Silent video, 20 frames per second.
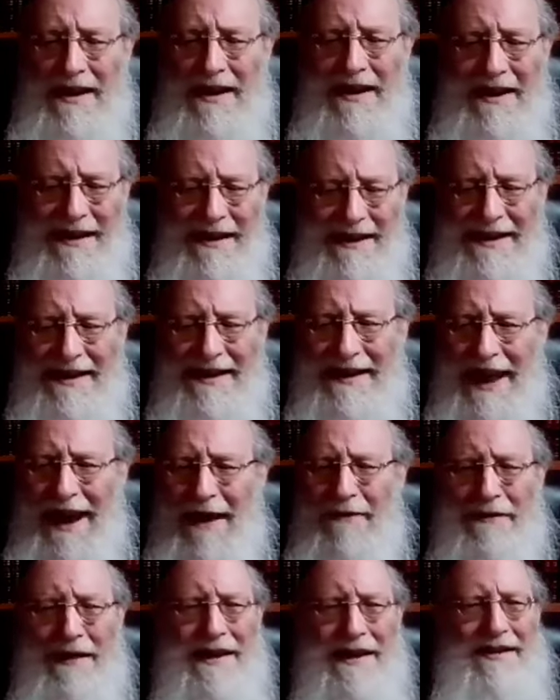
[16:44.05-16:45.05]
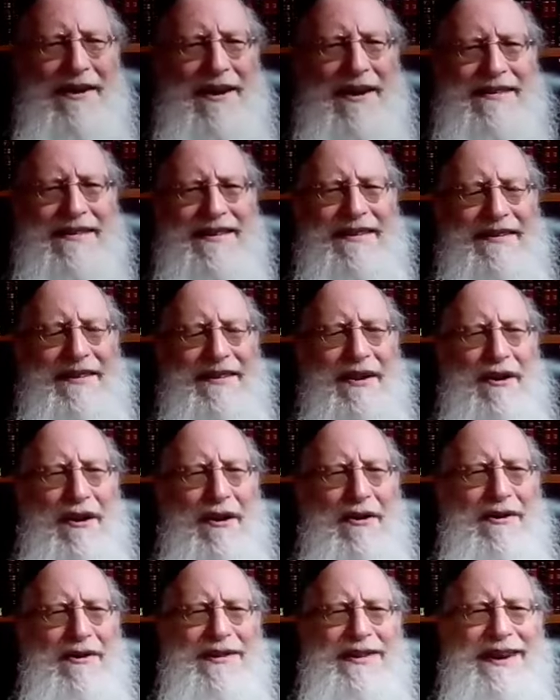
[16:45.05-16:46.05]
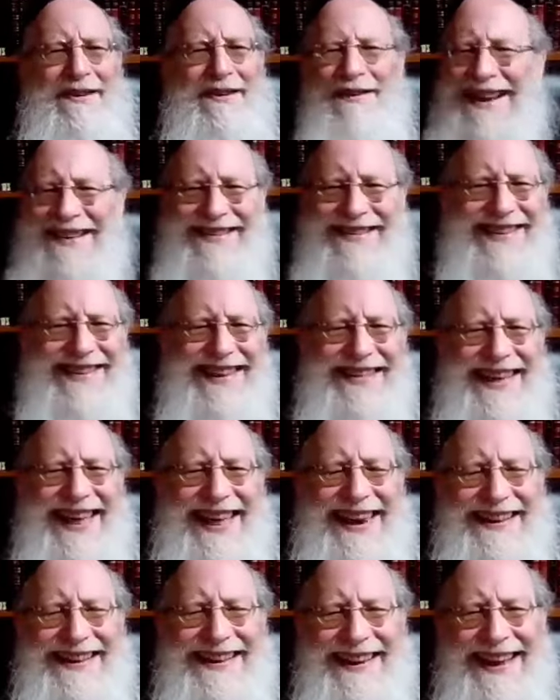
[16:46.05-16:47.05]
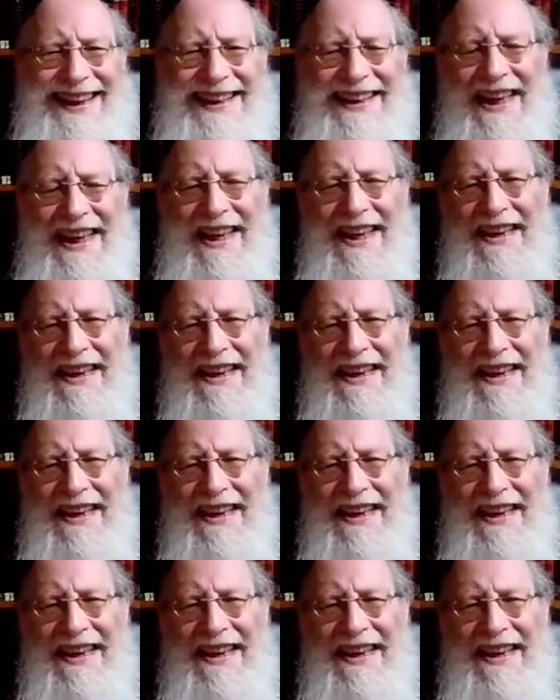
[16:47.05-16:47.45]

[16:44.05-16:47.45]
he now realizes Lachora, the great sin that he did.